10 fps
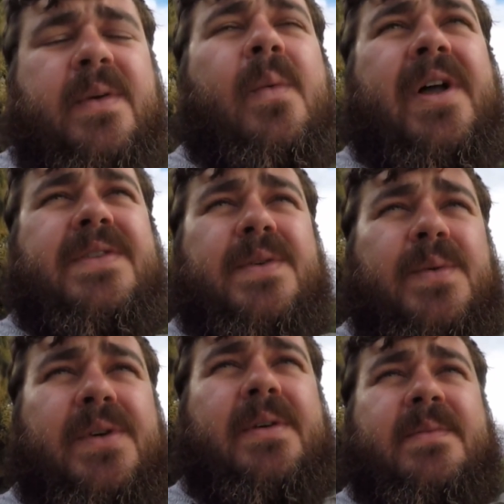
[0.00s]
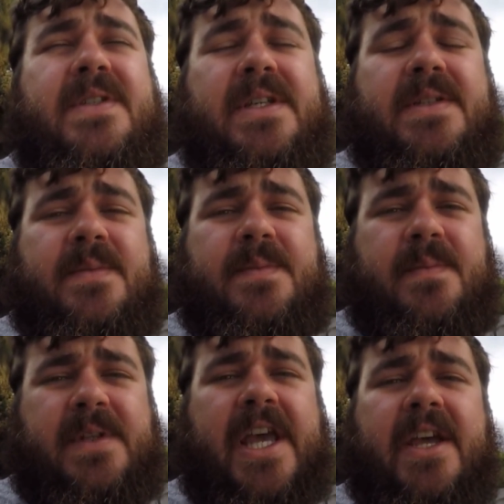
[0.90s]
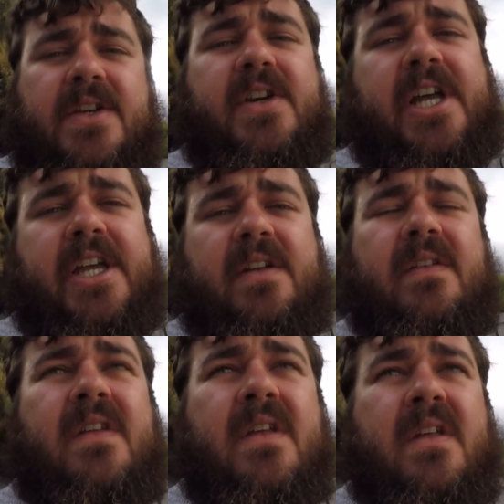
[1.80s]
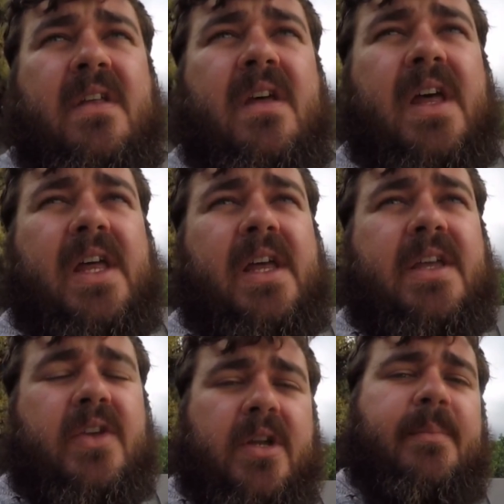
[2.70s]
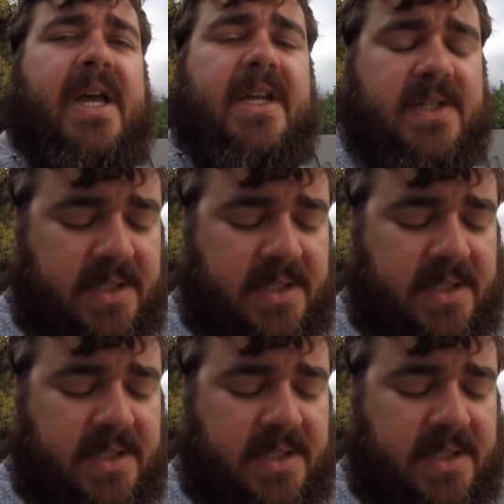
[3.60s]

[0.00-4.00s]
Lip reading: once your worms are air dried, you can package